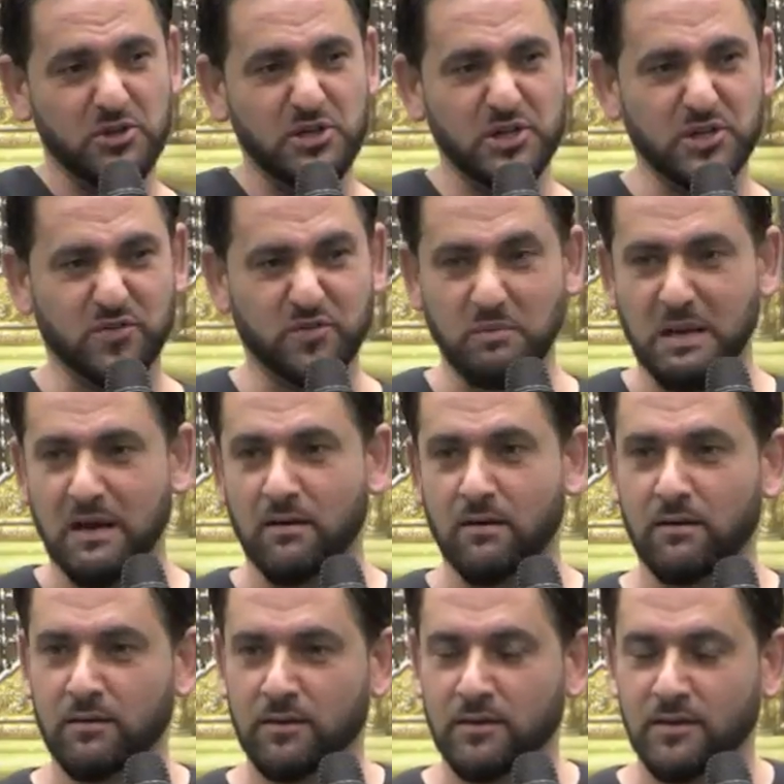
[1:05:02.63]
years from now?
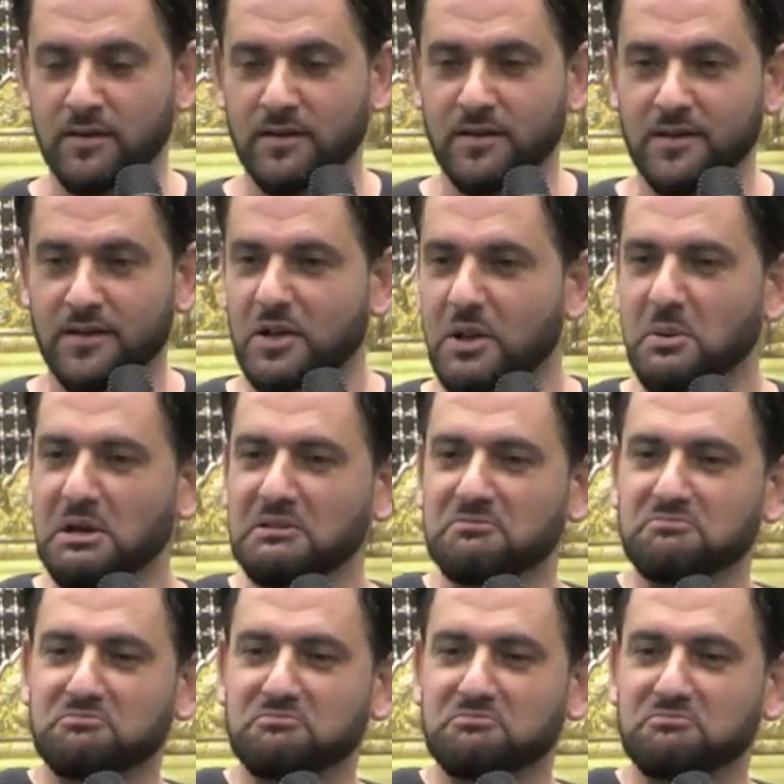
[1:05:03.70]
You know what?